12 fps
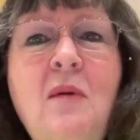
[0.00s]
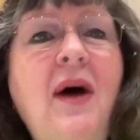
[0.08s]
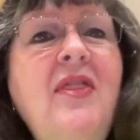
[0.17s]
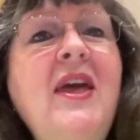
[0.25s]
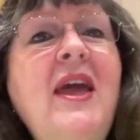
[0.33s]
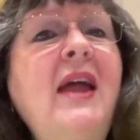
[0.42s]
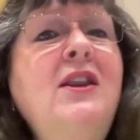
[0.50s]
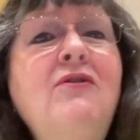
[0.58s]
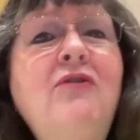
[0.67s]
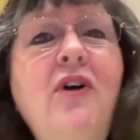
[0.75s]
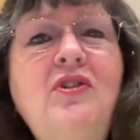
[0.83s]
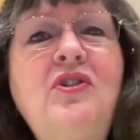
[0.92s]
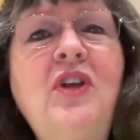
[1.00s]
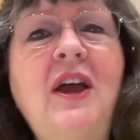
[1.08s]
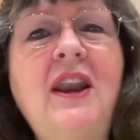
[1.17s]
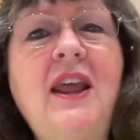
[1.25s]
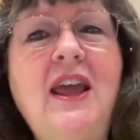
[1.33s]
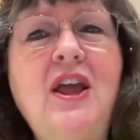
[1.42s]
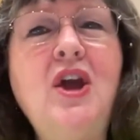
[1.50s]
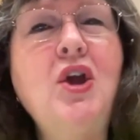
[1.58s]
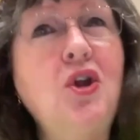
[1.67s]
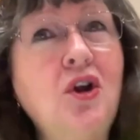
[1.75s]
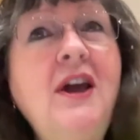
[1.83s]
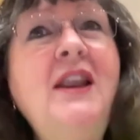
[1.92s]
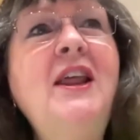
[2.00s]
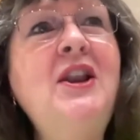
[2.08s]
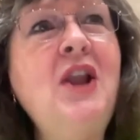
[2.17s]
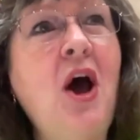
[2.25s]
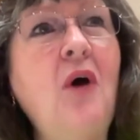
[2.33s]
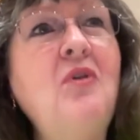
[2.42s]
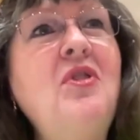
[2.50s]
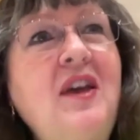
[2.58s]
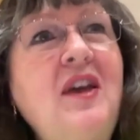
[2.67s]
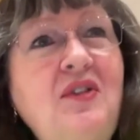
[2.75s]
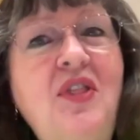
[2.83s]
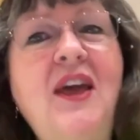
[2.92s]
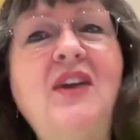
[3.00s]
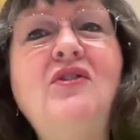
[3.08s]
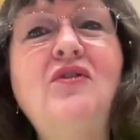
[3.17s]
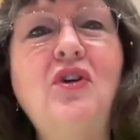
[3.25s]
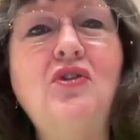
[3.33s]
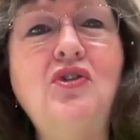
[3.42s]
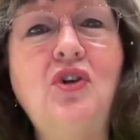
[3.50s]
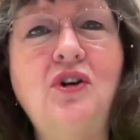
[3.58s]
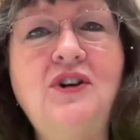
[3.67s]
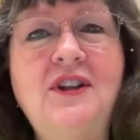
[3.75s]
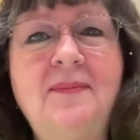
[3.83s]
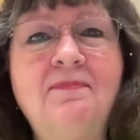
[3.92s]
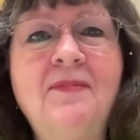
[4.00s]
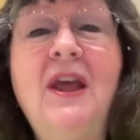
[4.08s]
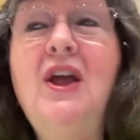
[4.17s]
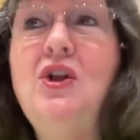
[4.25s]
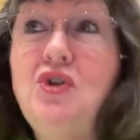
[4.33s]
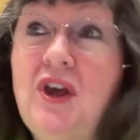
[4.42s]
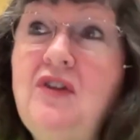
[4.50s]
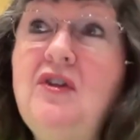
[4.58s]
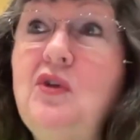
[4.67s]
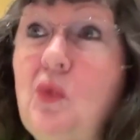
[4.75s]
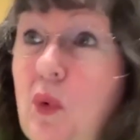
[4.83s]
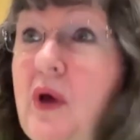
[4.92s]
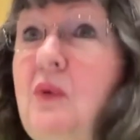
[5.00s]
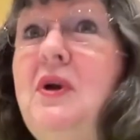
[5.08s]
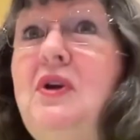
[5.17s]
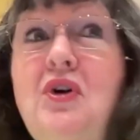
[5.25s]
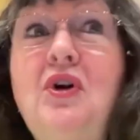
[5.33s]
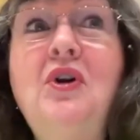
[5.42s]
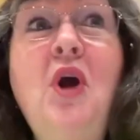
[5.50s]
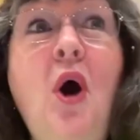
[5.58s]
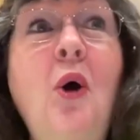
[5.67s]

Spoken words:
By the end of our study, you're going to know these things for certain. Jesus will return